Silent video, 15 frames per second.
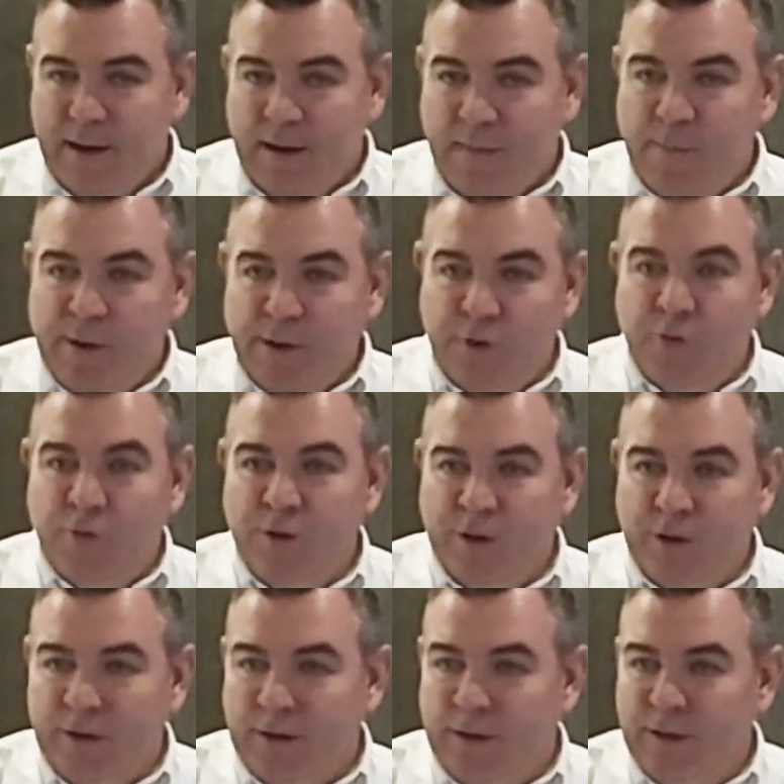And by doing
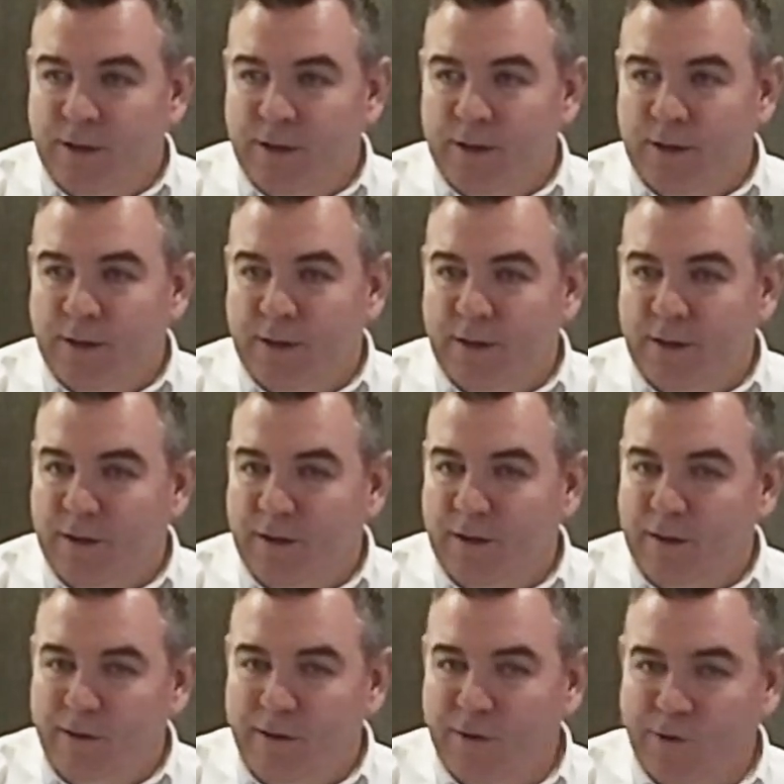it,
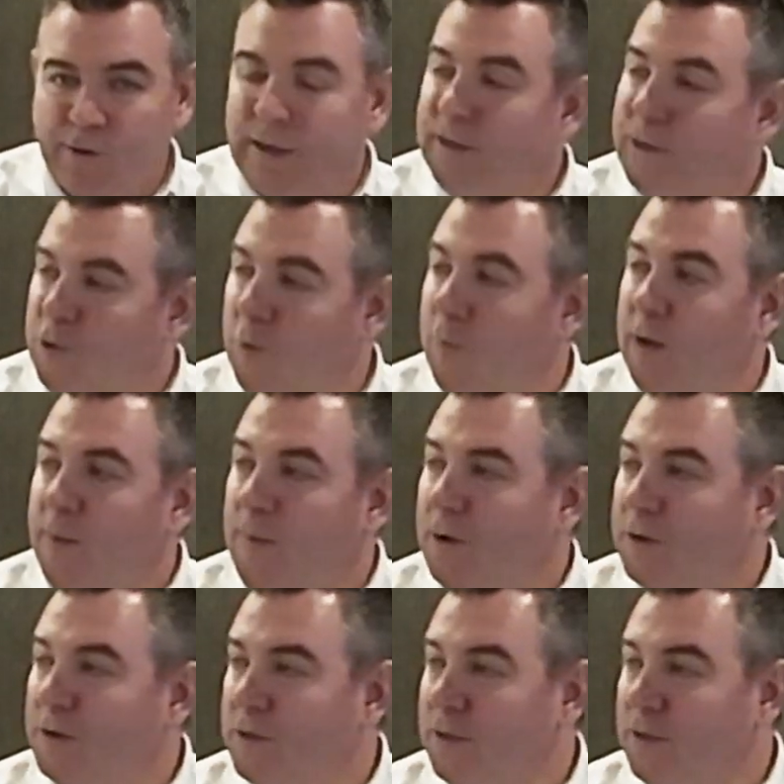you're ticking so many
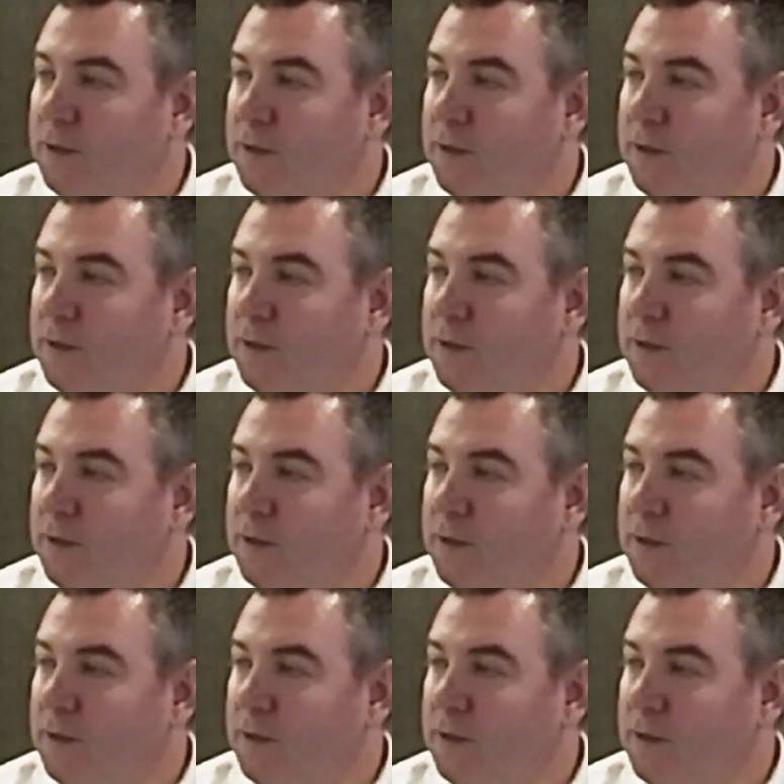boxes.